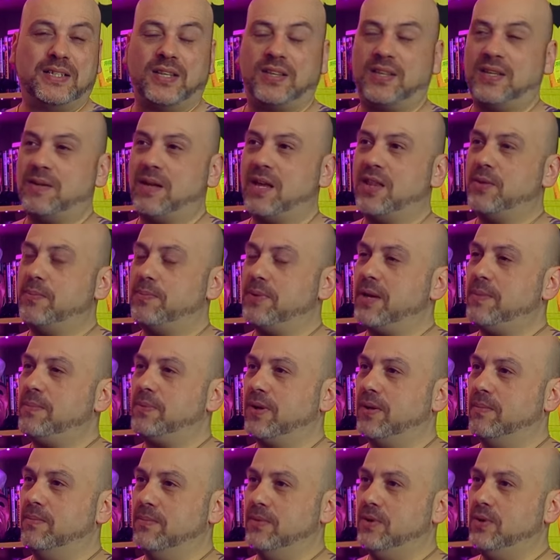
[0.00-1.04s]
Do you think other
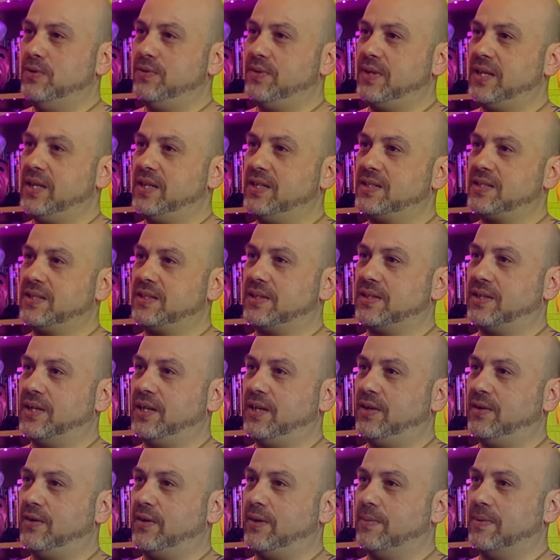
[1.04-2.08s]
people are moving into the
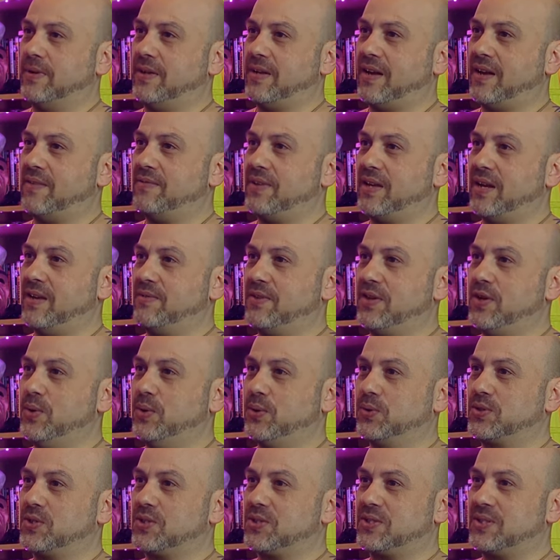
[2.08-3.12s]
delirium? Have they, have they
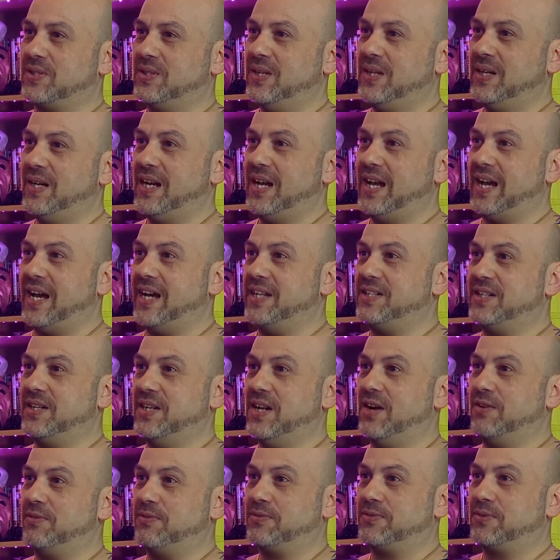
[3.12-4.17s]
all just had
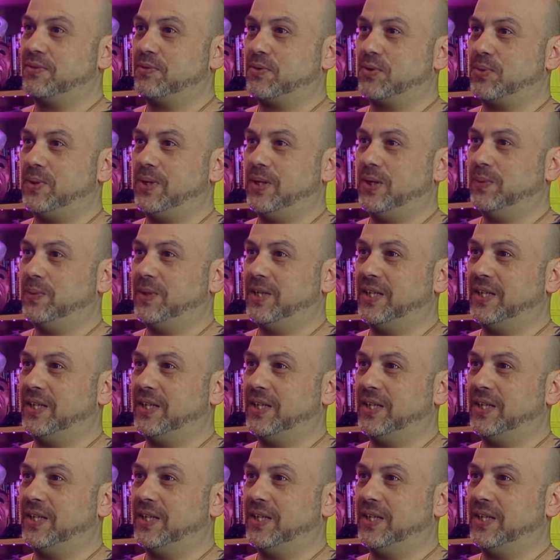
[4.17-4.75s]
enough of the real